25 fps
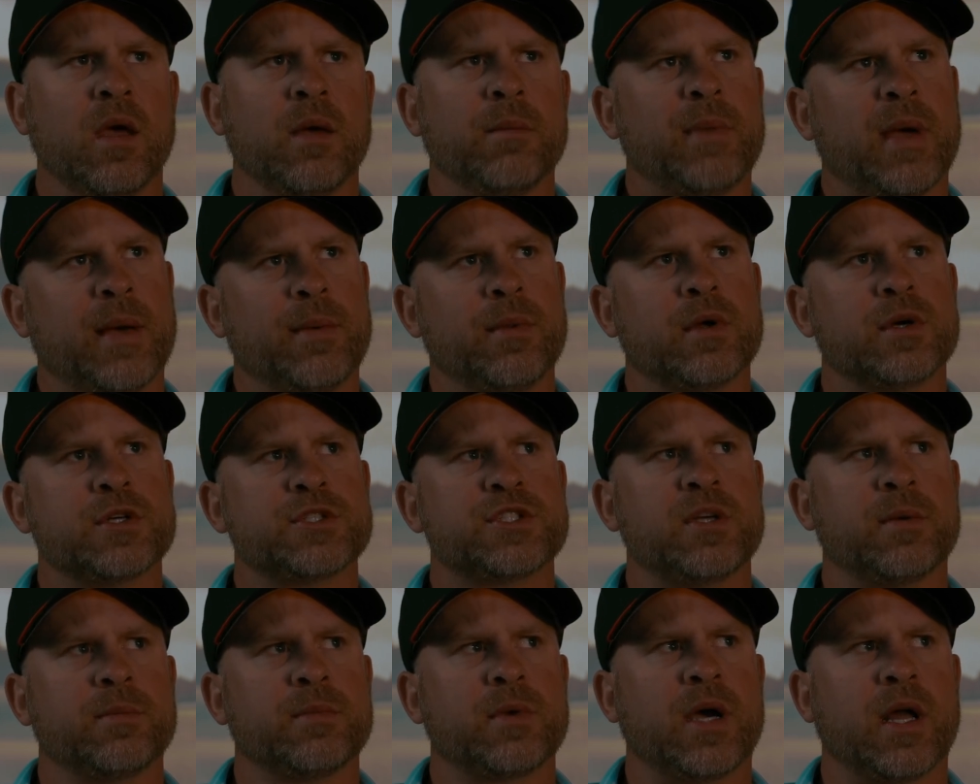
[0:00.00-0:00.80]
maybe there's
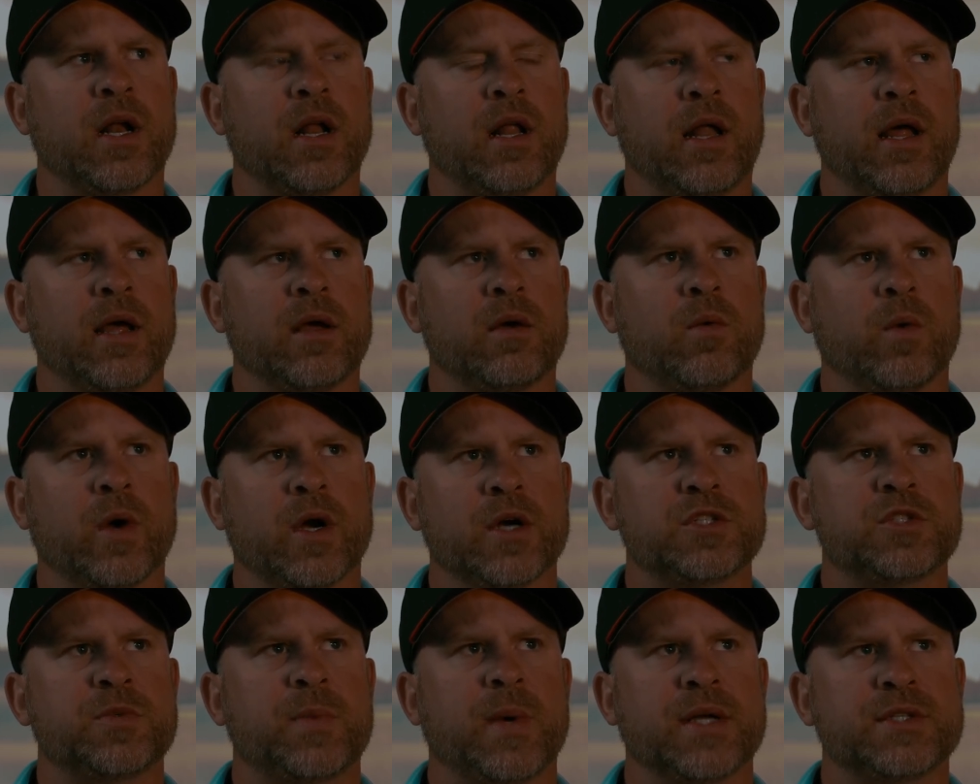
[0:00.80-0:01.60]
some kind of like
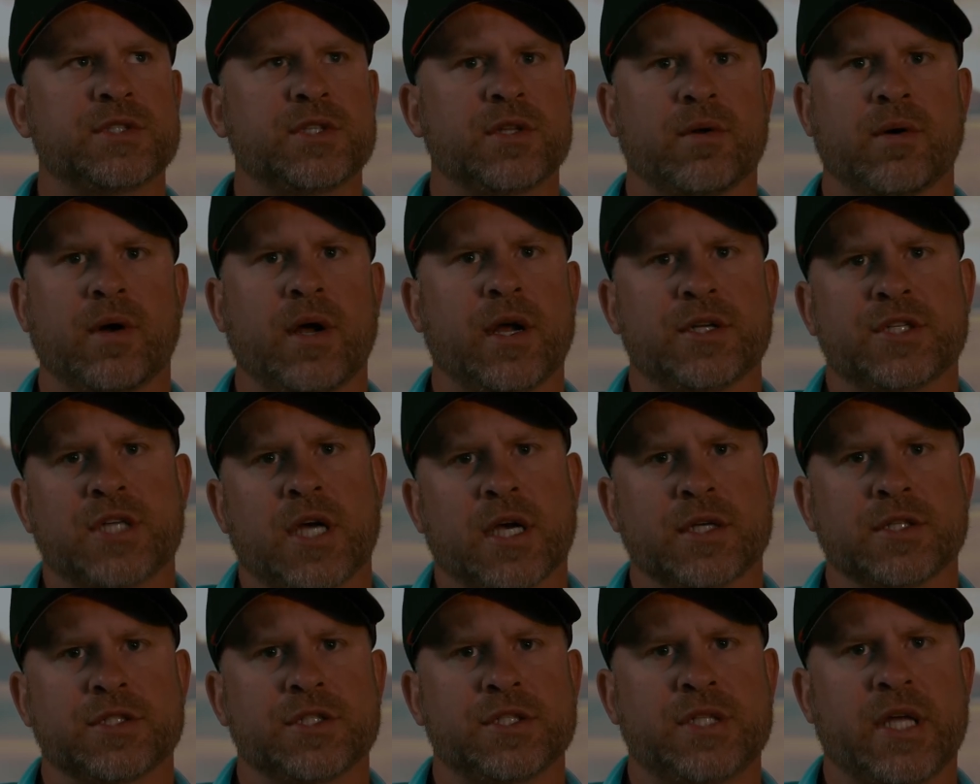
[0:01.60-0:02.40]
weird spots on the range I
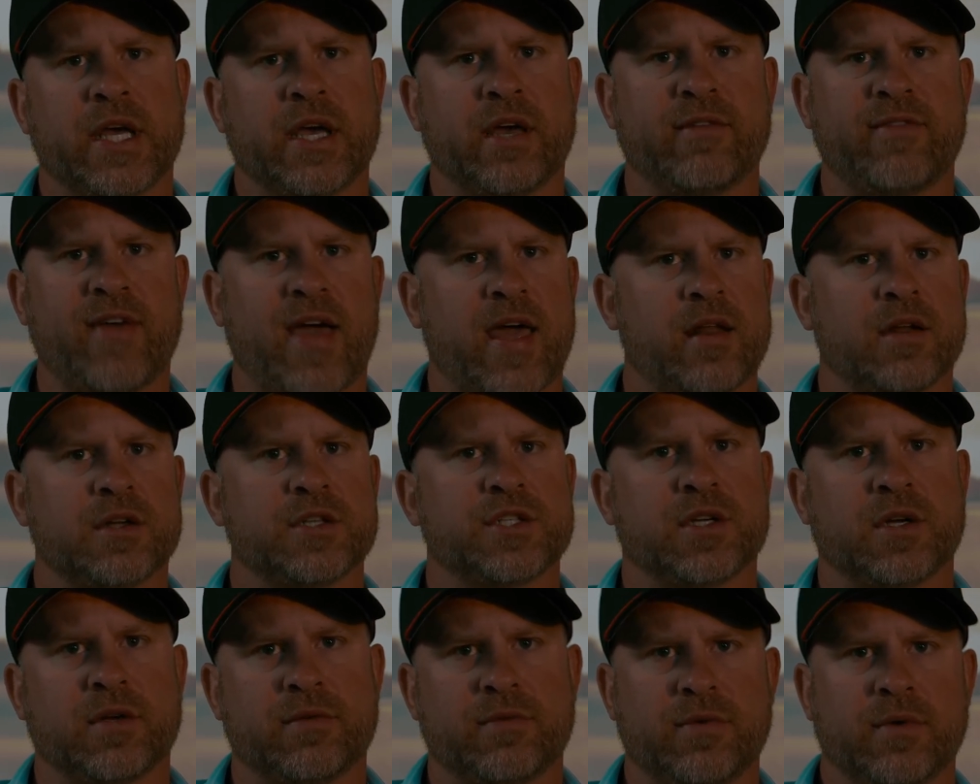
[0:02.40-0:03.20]
could just take advantage
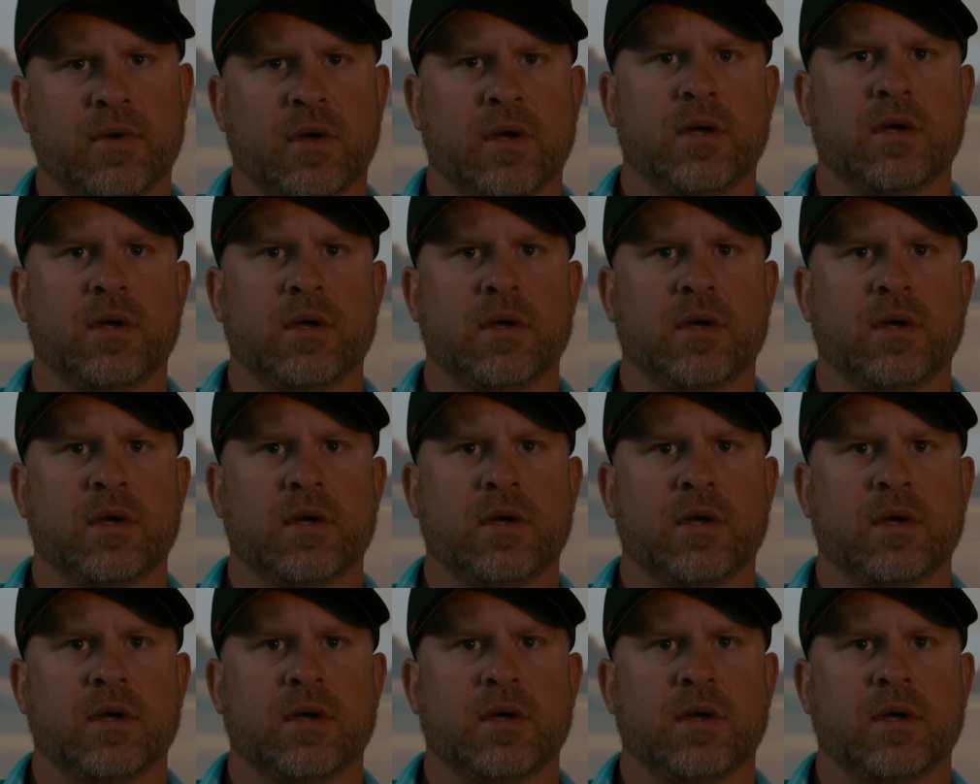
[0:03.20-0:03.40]
of